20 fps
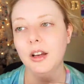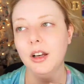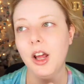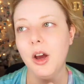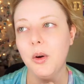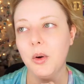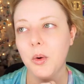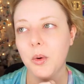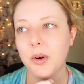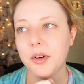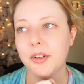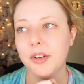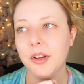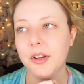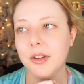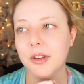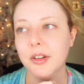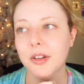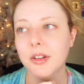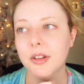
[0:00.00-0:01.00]
Now, of course,
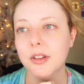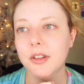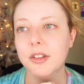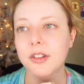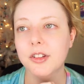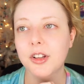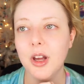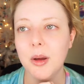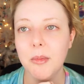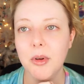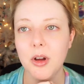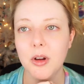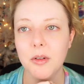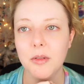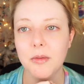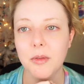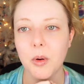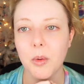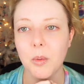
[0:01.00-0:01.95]
some of